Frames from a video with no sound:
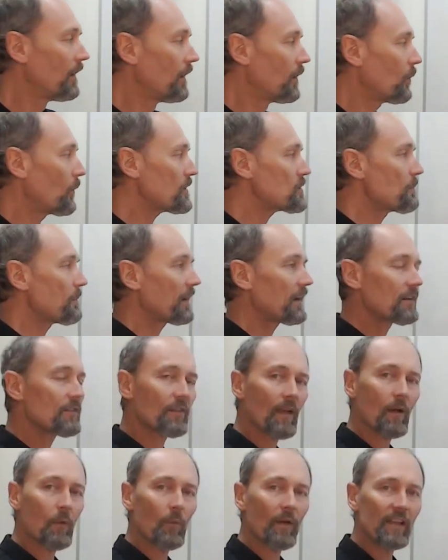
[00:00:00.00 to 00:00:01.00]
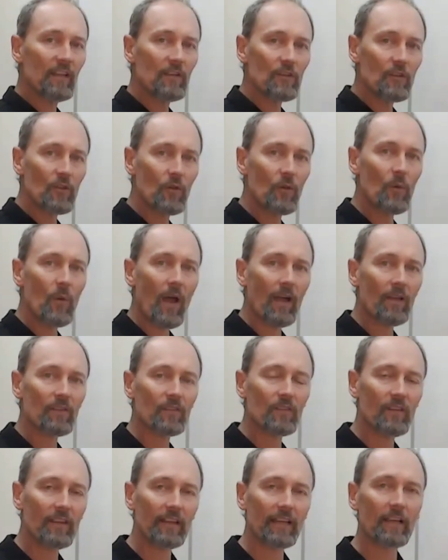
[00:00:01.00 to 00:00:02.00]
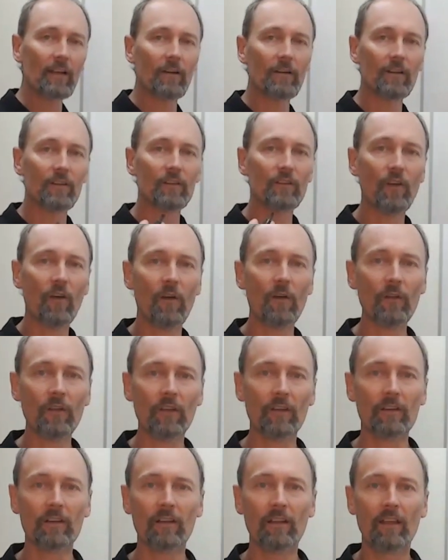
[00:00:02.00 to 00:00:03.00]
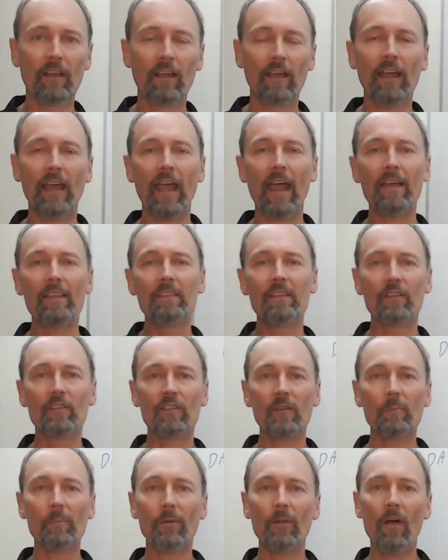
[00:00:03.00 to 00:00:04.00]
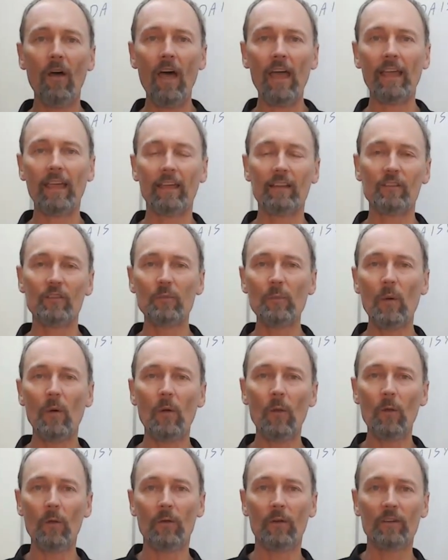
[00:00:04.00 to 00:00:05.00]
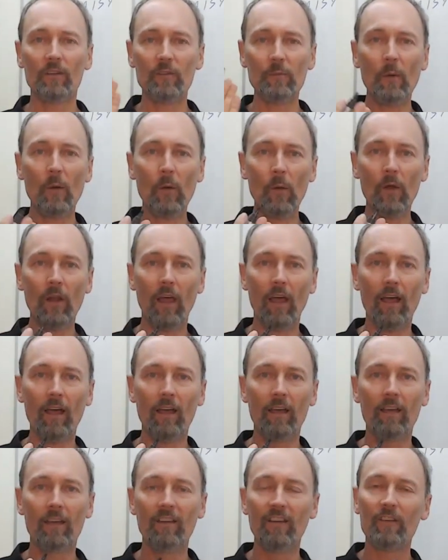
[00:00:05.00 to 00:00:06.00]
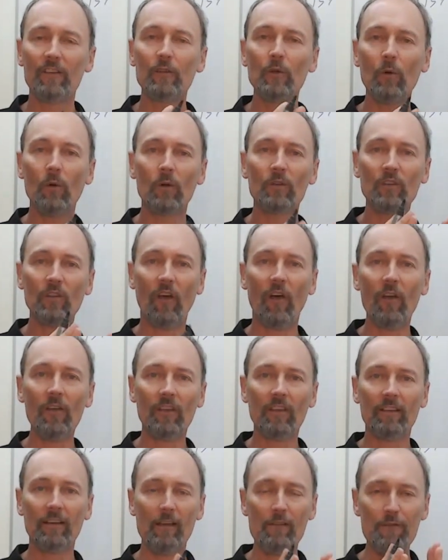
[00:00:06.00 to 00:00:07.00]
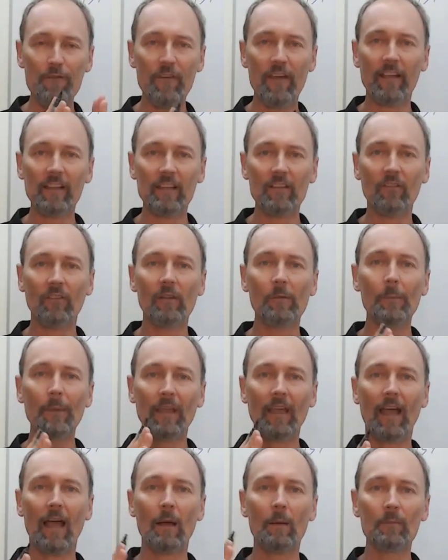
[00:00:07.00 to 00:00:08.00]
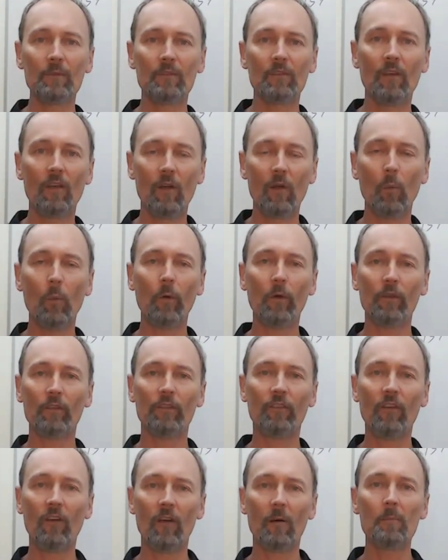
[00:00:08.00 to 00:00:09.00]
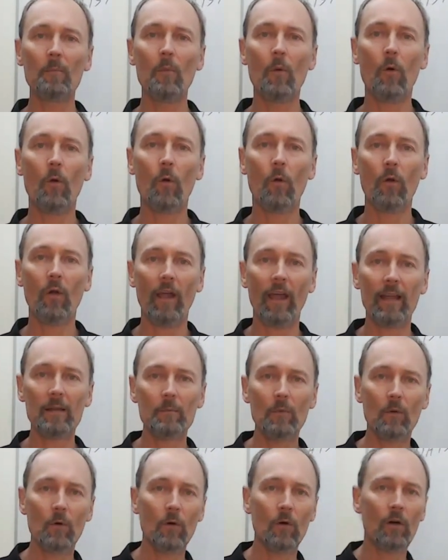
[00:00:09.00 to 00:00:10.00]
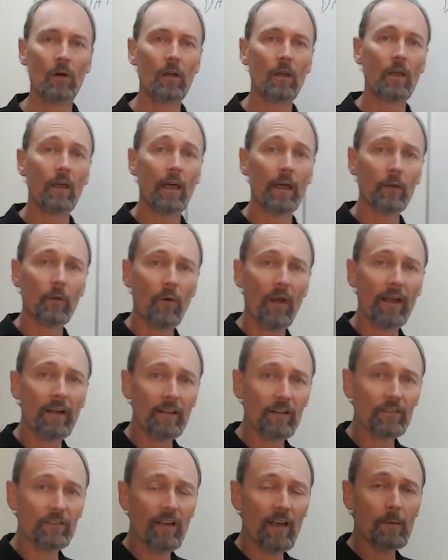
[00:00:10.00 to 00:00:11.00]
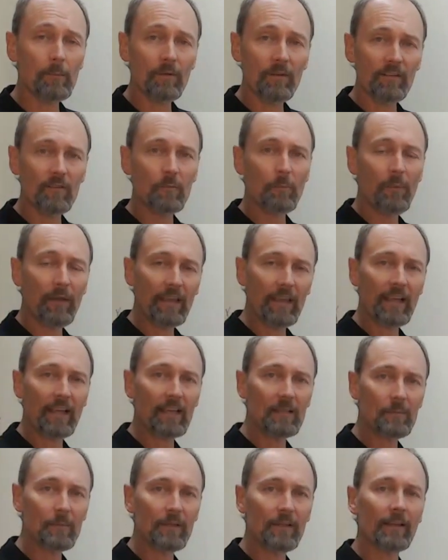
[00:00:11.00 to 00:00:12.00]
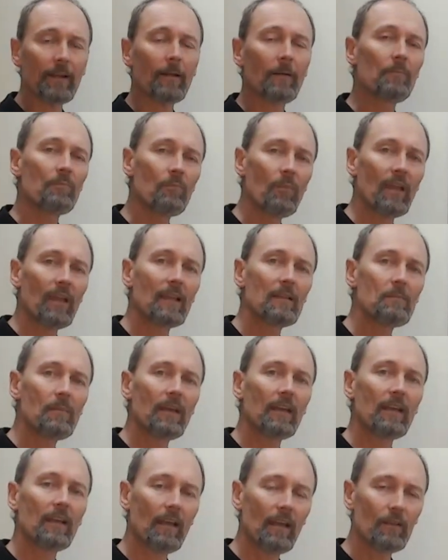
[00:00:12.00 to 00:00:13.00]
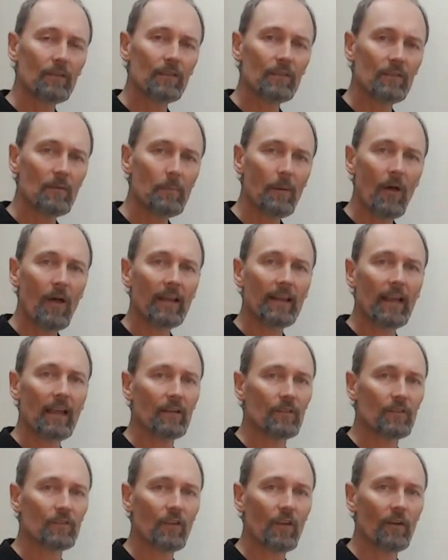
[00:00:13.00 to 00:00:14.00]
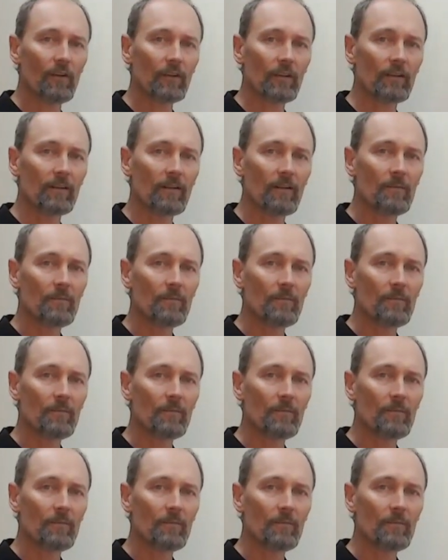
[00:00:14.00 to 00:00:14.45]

which means that when you are sitting on a token and the supply gets smaller and smaller, your token effectively becomes worth more and more. A great example is BNB. BNB is the Binance token.